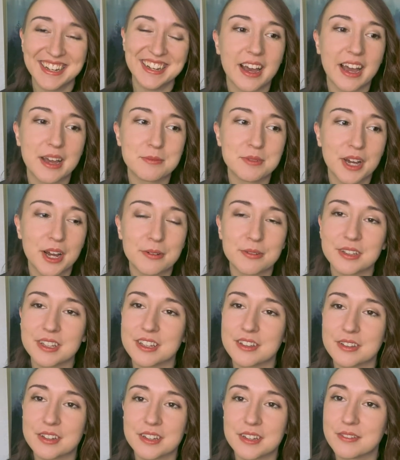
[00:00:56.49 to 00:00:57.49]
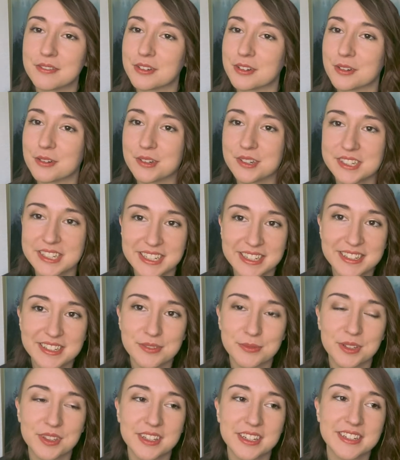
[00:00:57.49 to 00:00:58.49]
I'm not really looking for
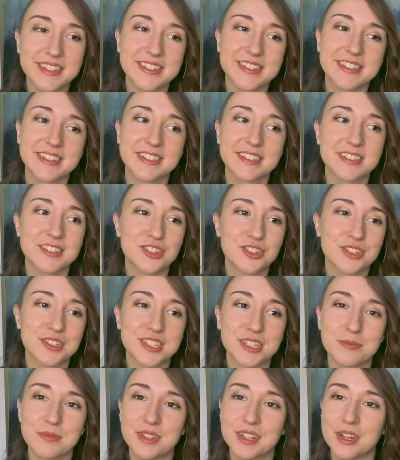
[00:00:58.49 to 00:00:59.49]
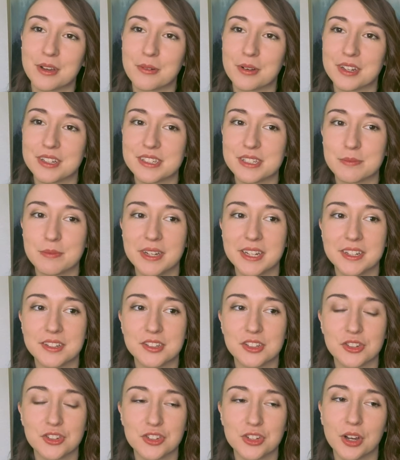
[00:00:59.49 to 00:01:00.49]
critiques with this. This is just something I wanted to make
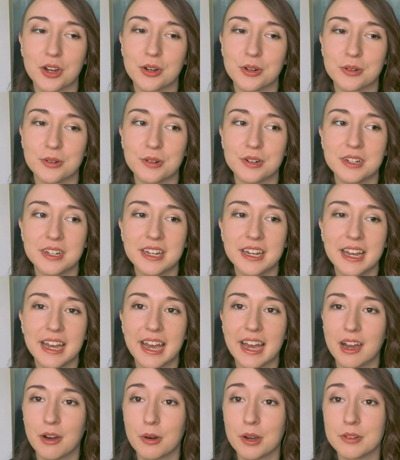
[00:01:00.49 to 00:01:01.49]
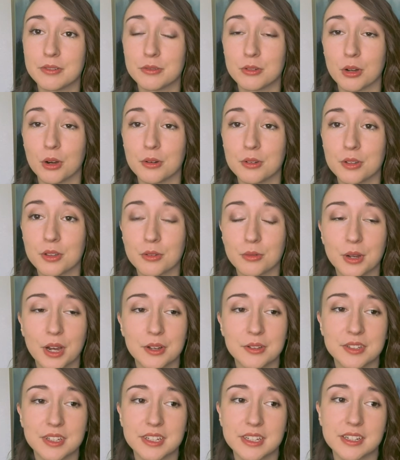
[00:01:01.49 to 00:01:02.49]
to show how I've grown
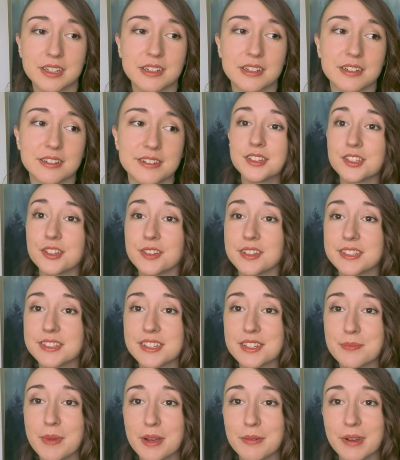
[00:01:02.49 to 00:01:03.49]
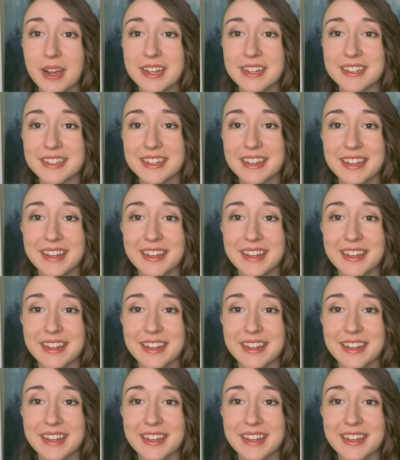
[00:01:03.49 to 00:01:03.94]
throughout the years. So this is my writing